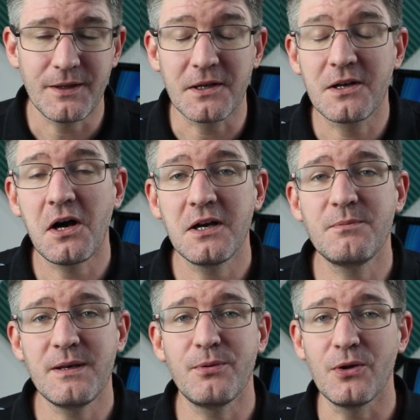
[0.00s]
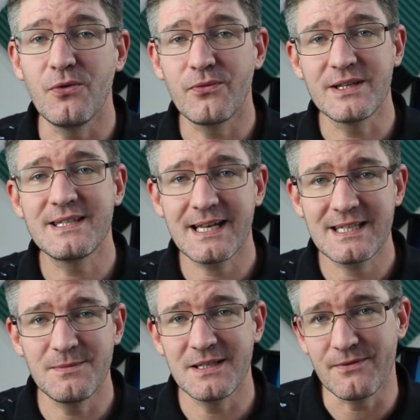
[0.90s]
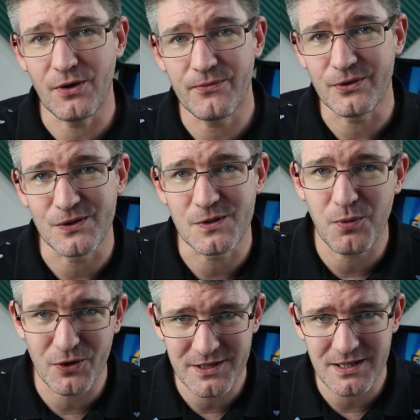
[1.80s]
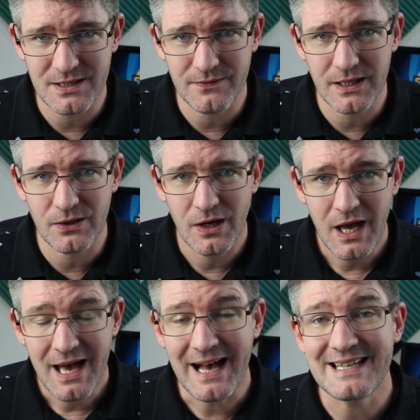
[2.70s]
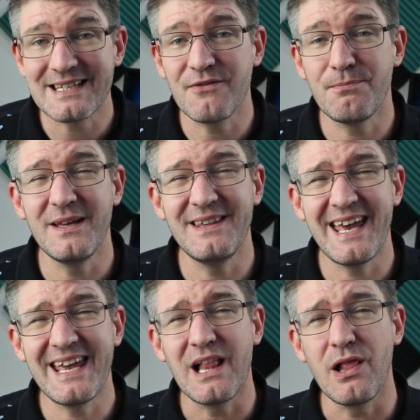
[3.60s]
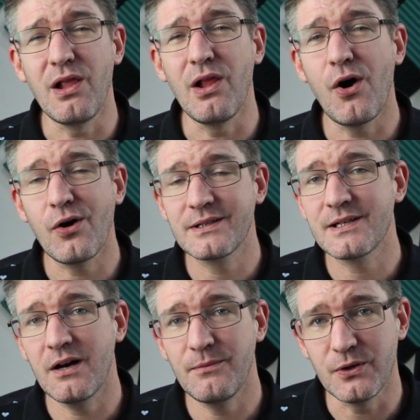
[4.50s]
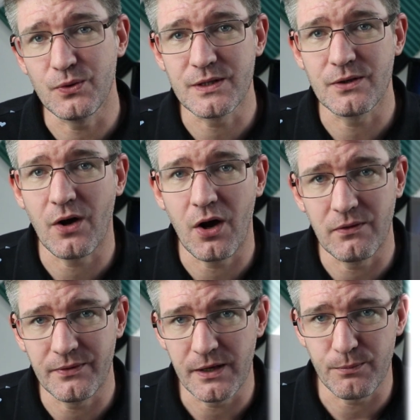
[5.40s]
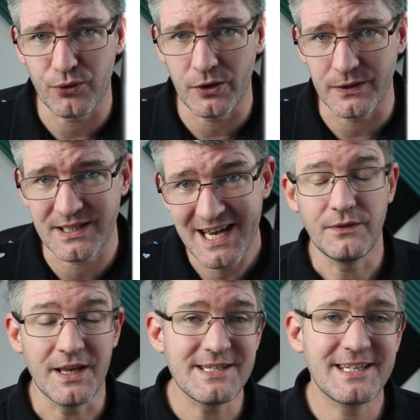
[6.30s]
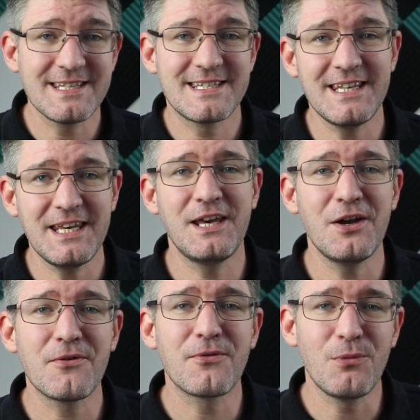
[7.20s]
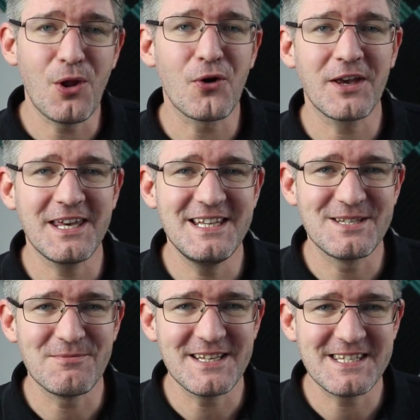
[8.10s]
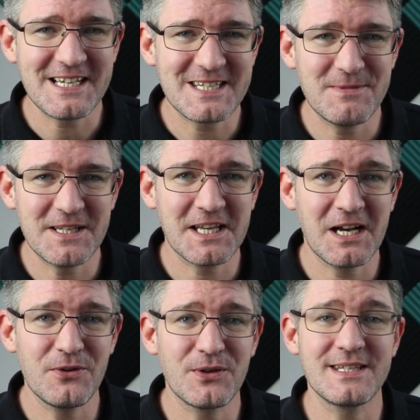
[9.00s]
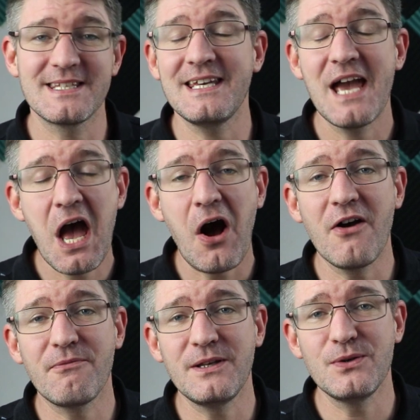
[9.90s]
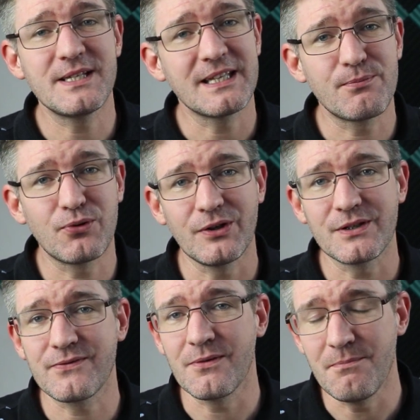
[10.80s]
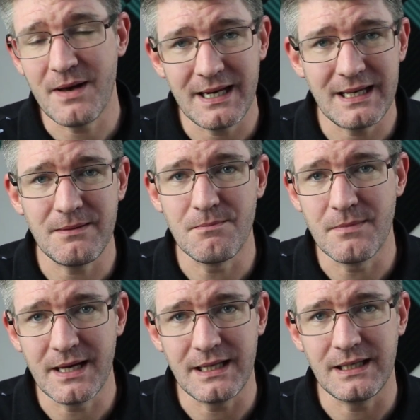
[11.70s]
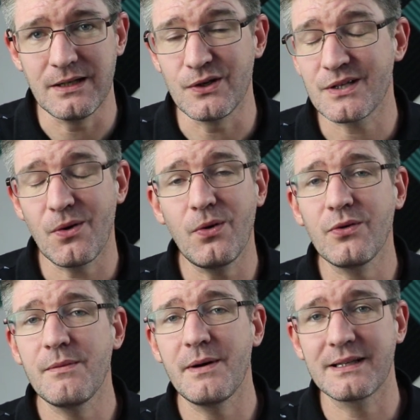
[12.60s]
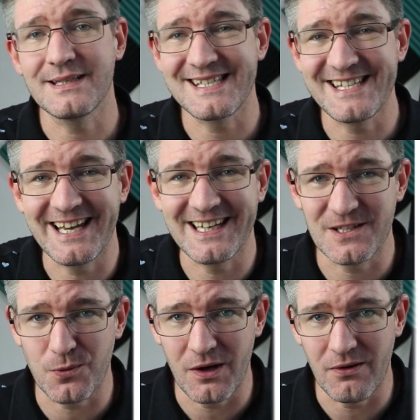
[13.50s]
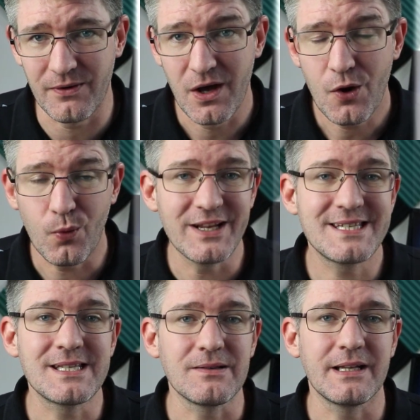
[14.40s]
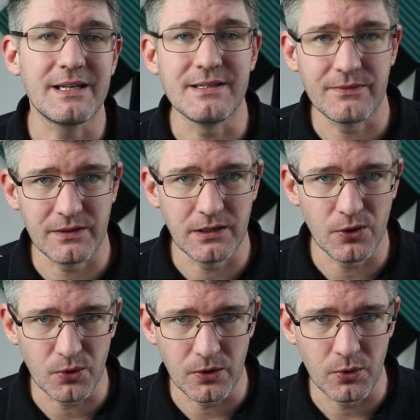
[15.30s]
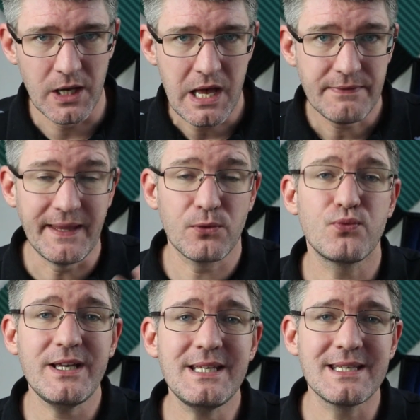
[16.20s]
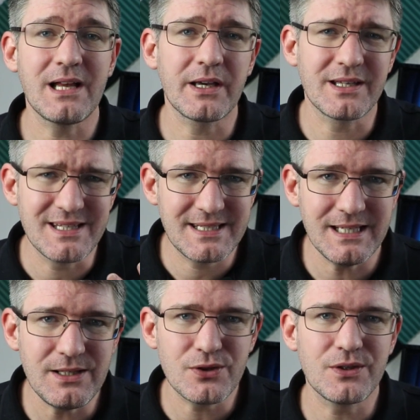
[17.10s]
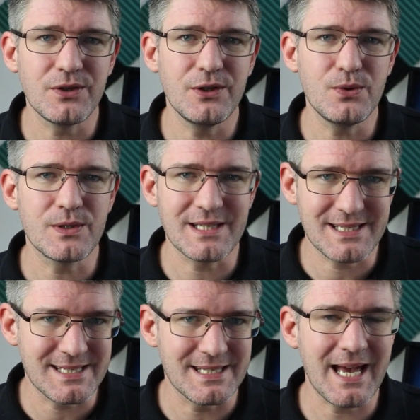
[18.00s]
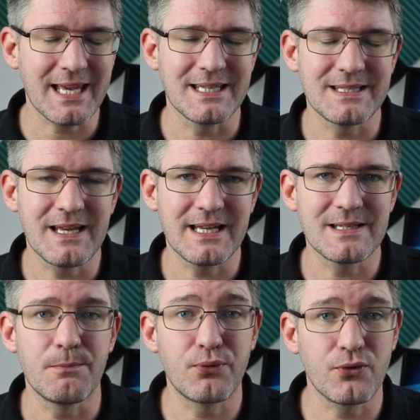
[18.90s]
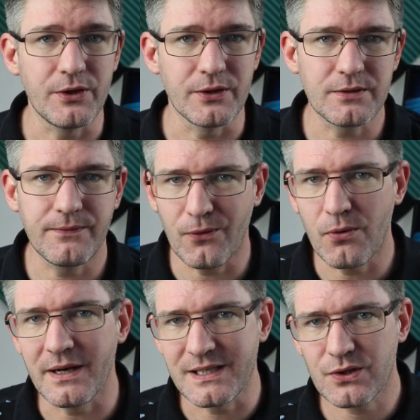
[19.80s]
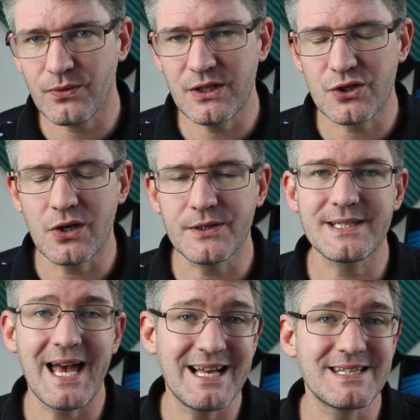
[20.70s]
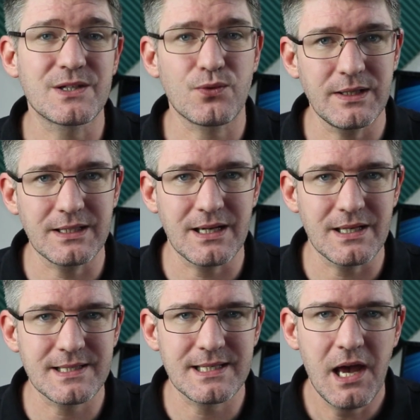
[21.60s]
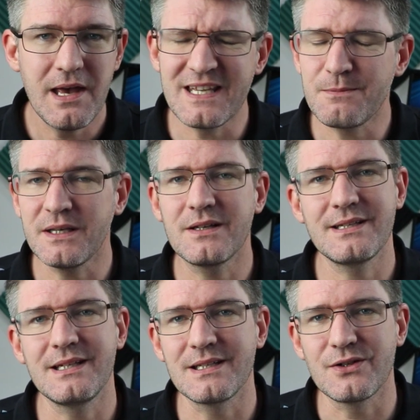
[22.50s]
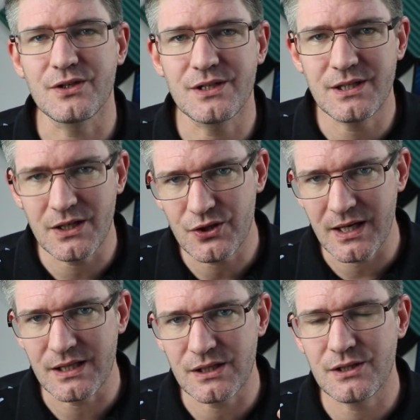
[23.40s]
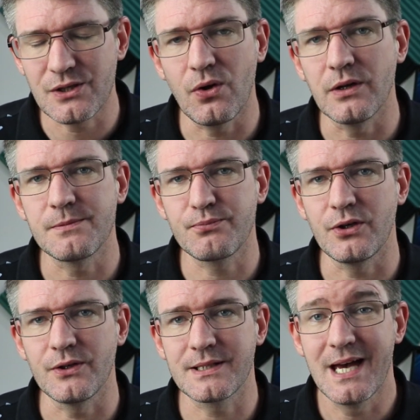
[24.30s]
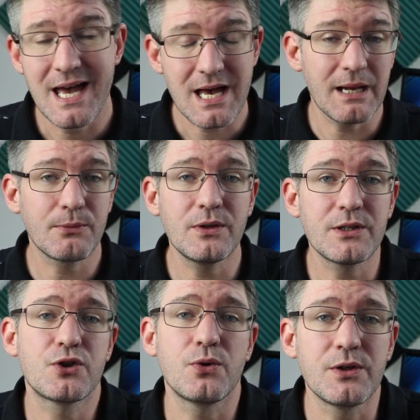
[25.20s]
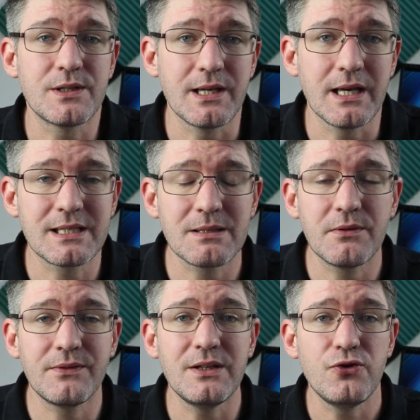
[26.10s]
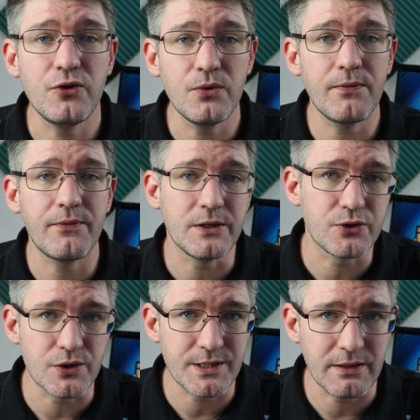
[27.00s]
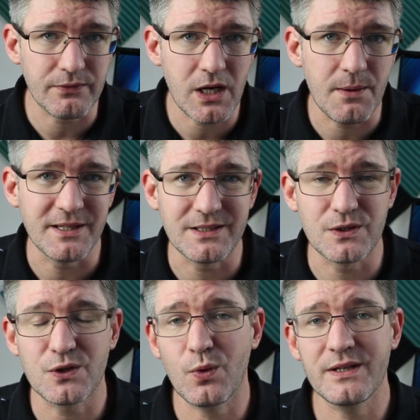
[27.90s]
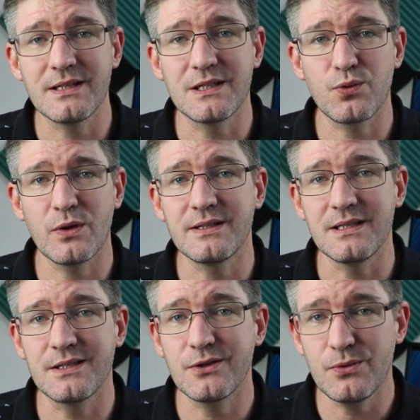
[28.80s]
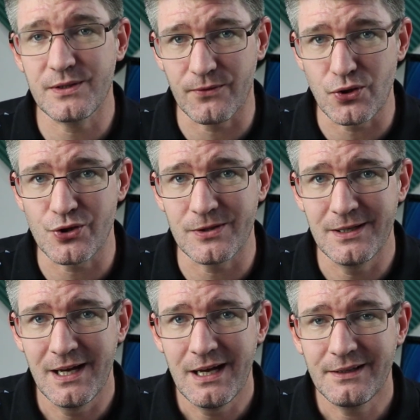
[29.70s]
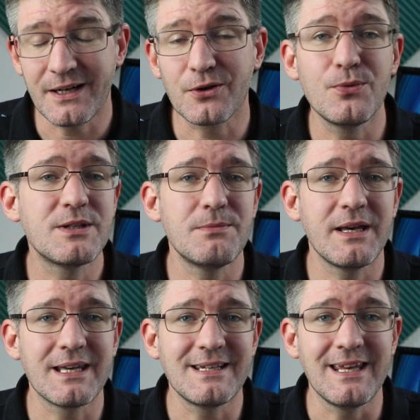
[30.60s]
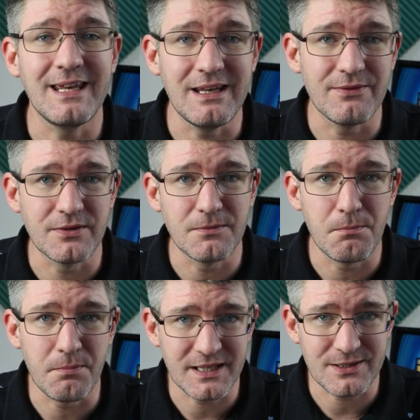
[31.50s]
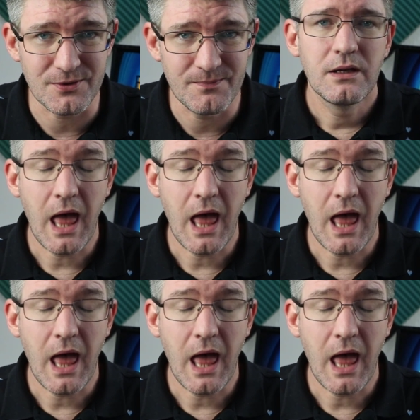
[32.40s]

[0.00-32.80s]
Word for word: Now the kind people over at TechSmith have offered to sponsor this video as I've been a long time user of their products. And as you can see here from logging into my TechSmith account, you can see I've been using their products for many, many years, all the way back to Snagit 12 when it still had a different logo. Now the reason I continue to use Snagit as a product for my screenshots and screencasts is because it is just such a solid product. And I'm going to show you today some of the new features that have come into 2022's version version that are going to make it even better.